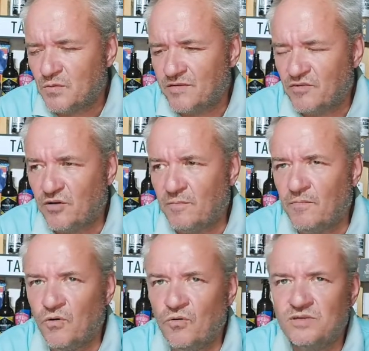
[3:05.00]
We've got
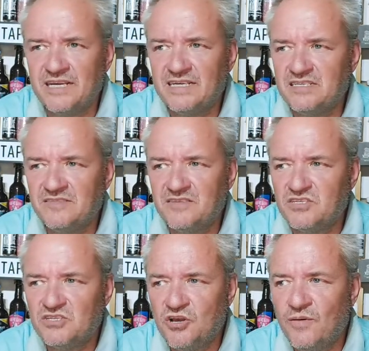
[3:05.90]
more days of, there's
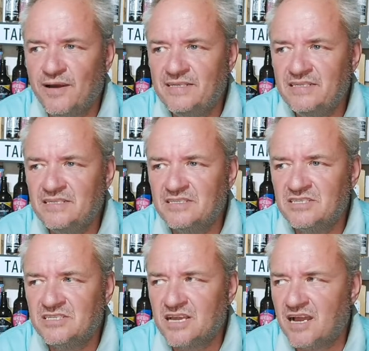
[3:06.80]
no end in
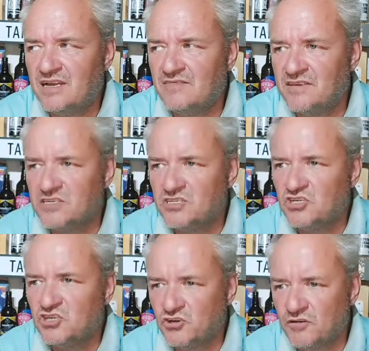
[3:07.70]
sight of this
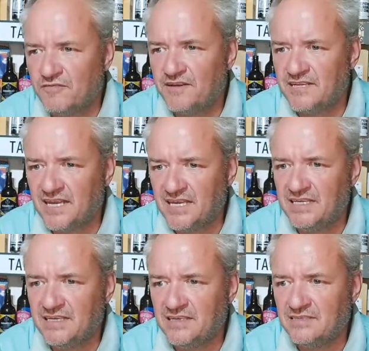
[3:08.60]
chuffing
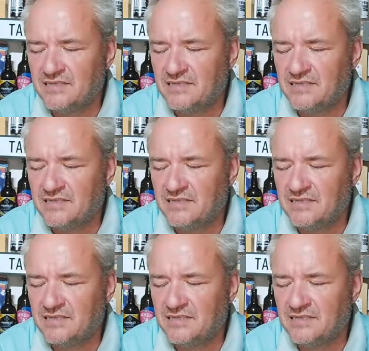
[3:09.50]
heat.